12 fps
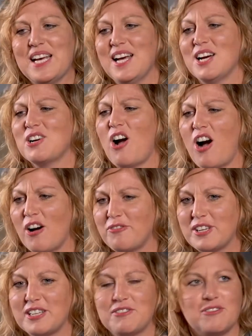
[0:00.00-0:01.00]

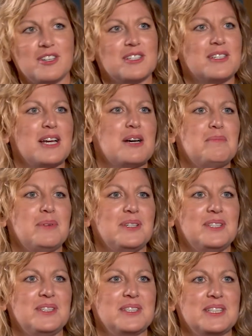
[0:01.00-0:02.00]
Coffee, for
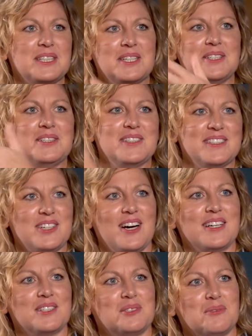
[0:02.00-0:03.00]
example, you get
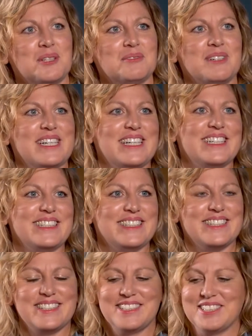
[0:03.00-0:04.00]
taught it's one way,
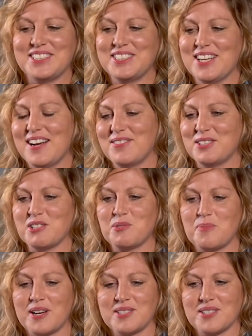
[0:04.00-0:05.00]
and you're having an
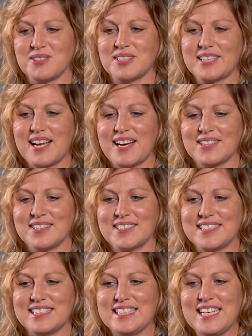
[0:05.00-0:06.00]
espresso on the counter.
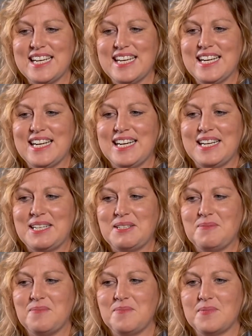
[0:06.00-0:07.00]

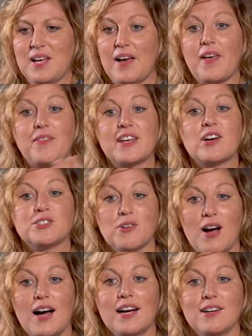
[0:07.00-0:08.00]
And I think also
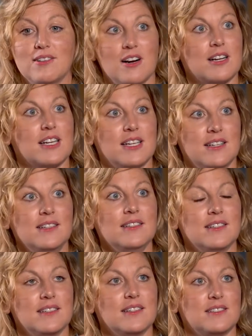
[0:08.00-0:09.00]
hierarchy.
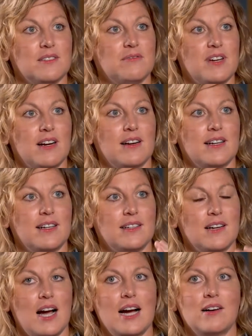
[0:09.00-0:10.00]
It's a very
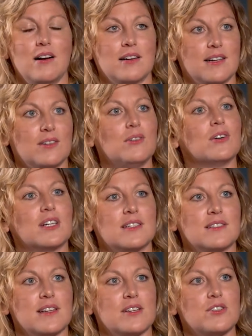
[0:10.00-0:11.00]
hierarchical
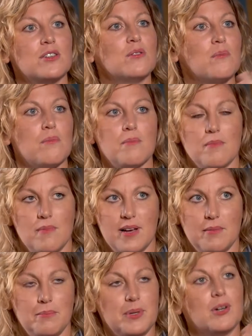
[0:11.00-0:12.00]
organization
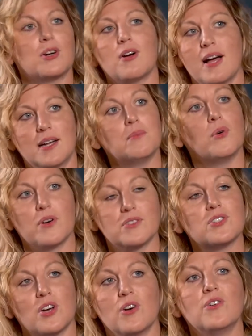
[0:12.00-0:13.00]
and bureaucratic, more
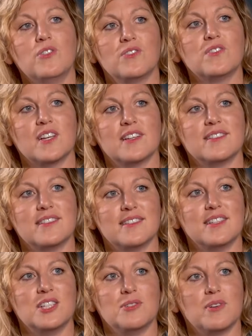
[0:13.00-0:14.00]
so than
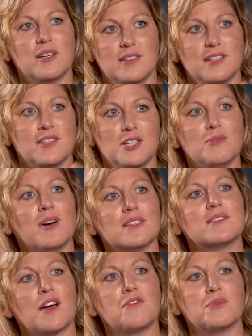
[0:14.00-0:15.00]
the U.S.
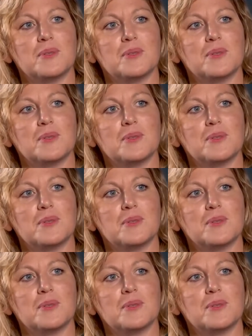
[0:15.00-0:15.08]
government.